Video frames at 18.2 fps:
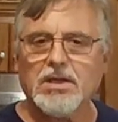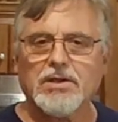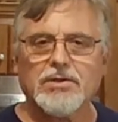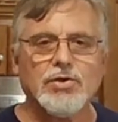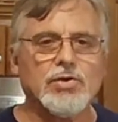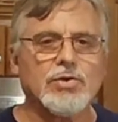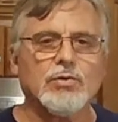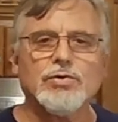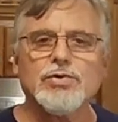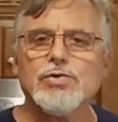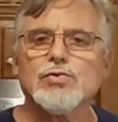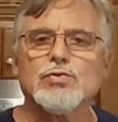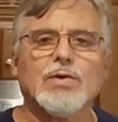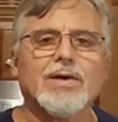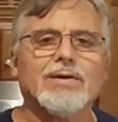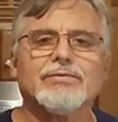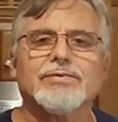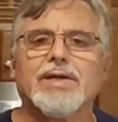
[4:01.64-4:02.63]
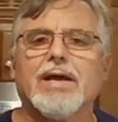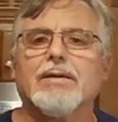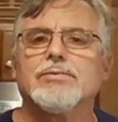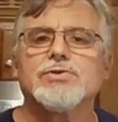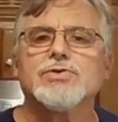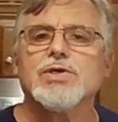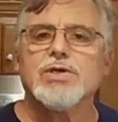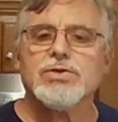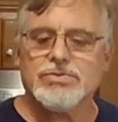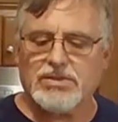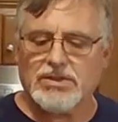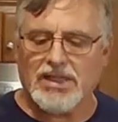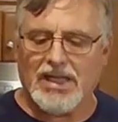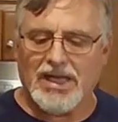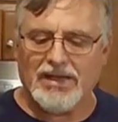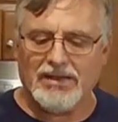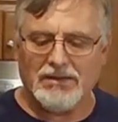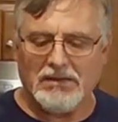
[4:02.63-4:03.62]
You can use whatever type of cheese you
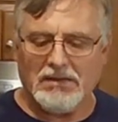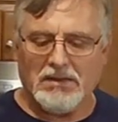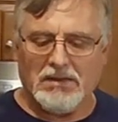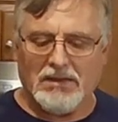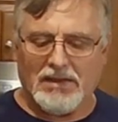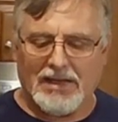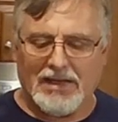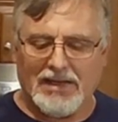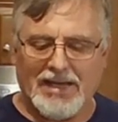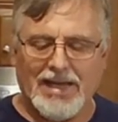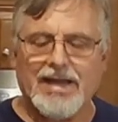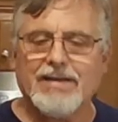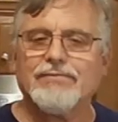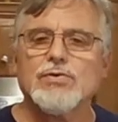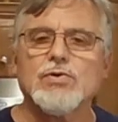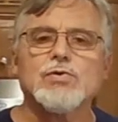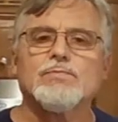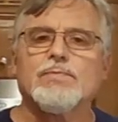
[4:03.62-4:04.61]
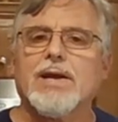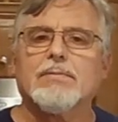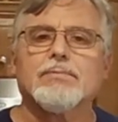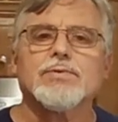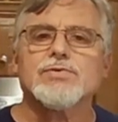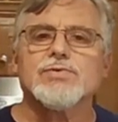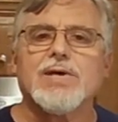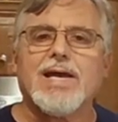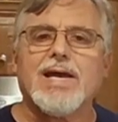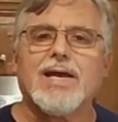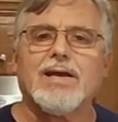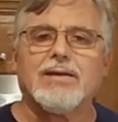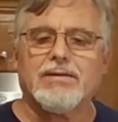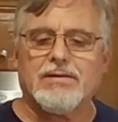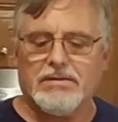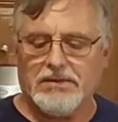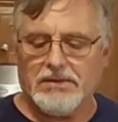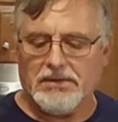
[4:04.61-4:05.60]
like. I have used pepper
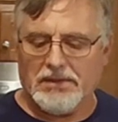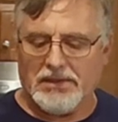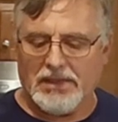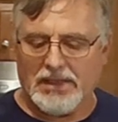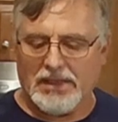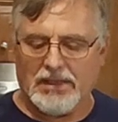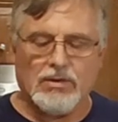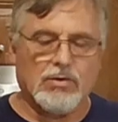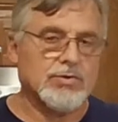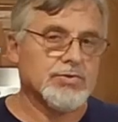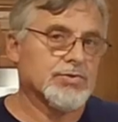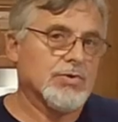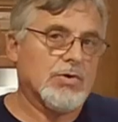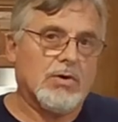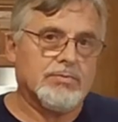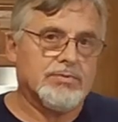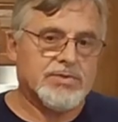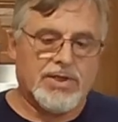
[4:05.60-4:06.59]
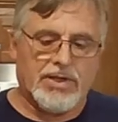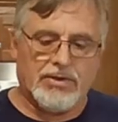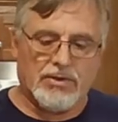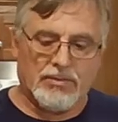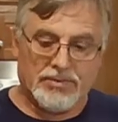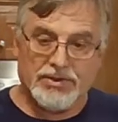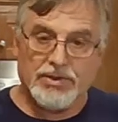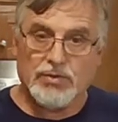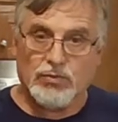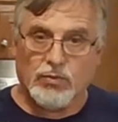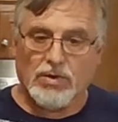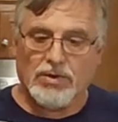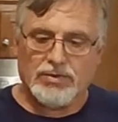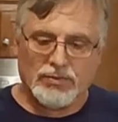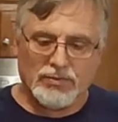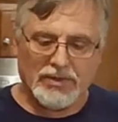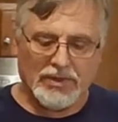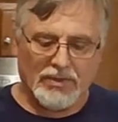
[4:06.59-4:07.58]
jack. Or sharp cheddar, but this
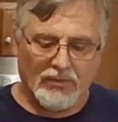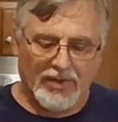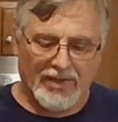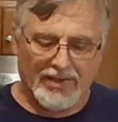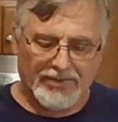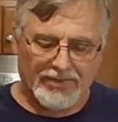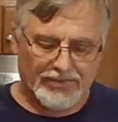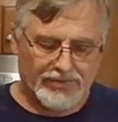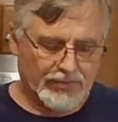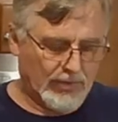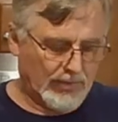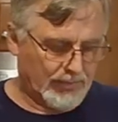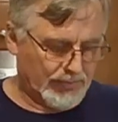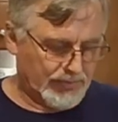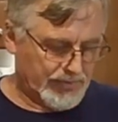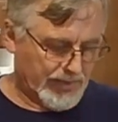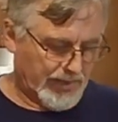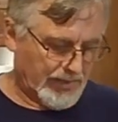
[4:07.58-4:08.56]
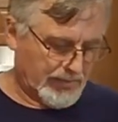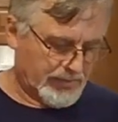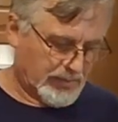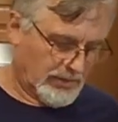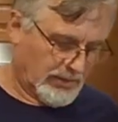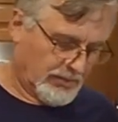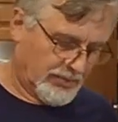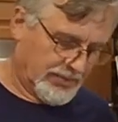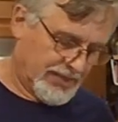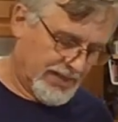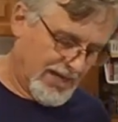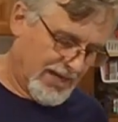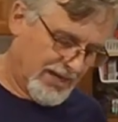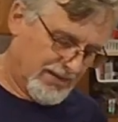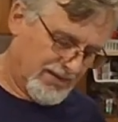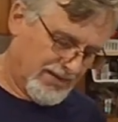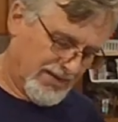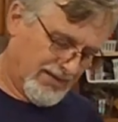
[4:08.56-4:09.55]
works really well. It's triple cheddar, so we're going to put
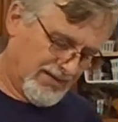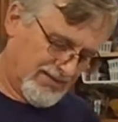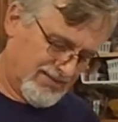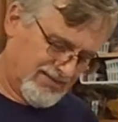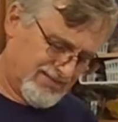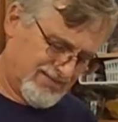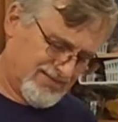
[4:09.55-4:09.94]
that in there.